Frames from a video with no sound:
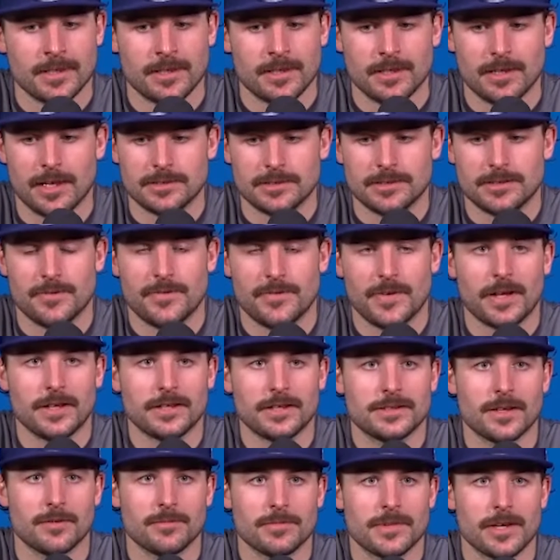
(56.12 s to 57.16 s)
that's definitely
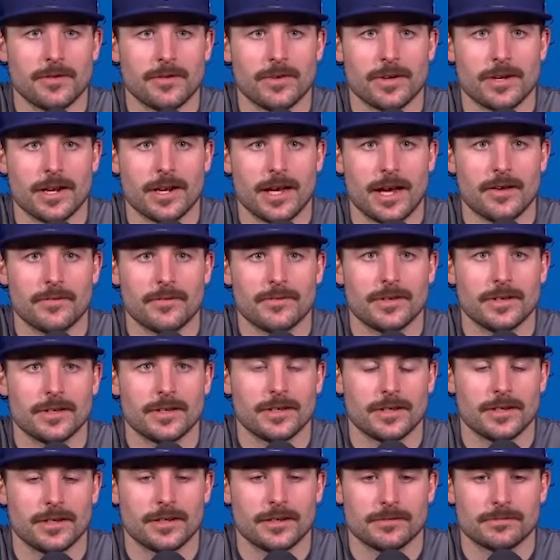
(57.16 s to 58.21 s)
something we're gonna have
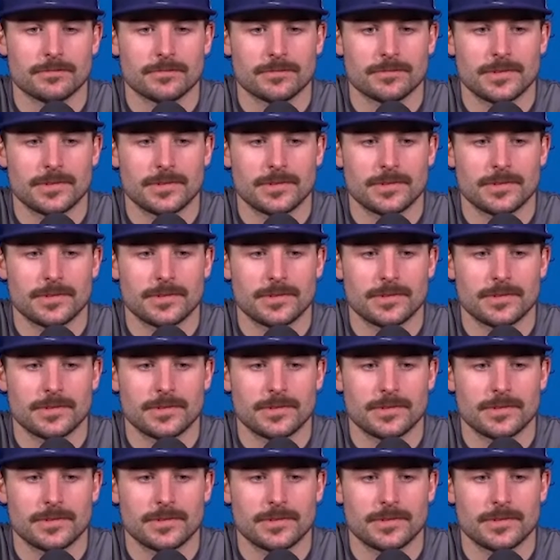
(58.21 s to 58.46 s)
to